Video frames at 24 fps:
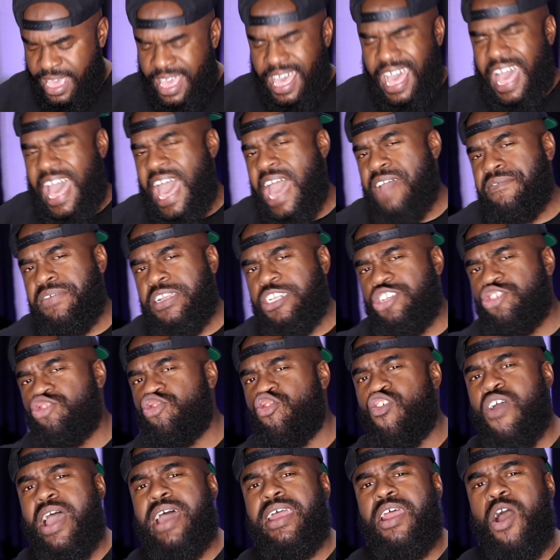I haven't
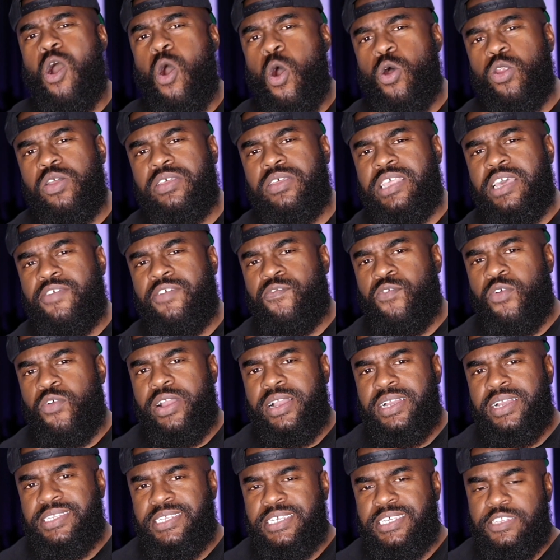tried all of their
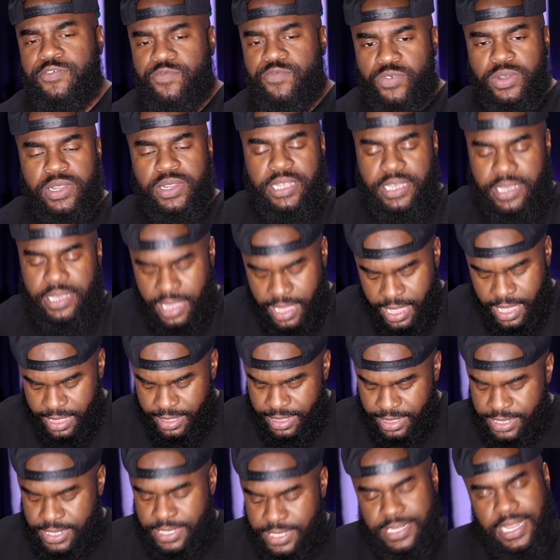fragrances. Really,
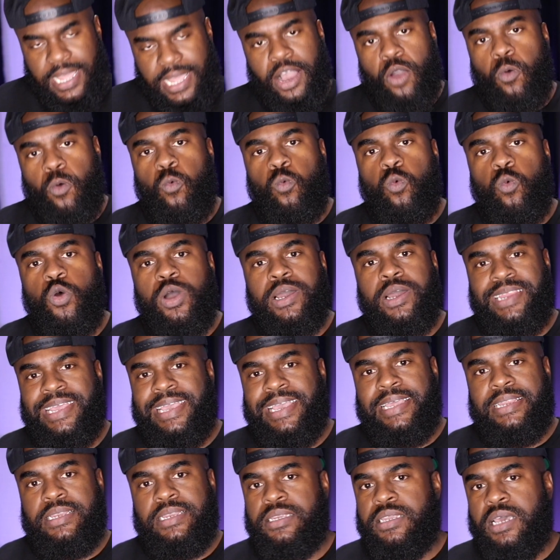this is like a one
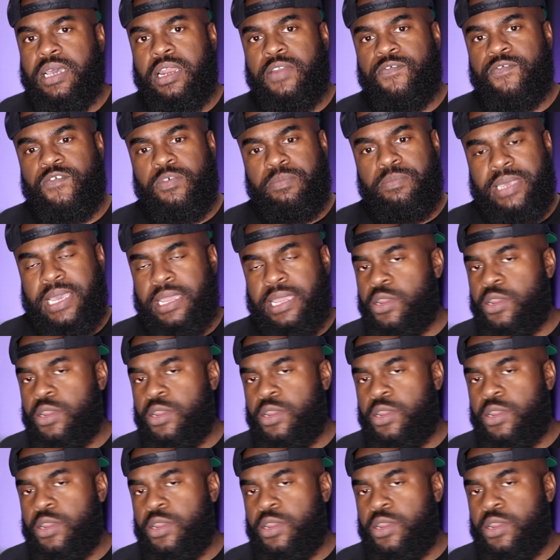and done for me.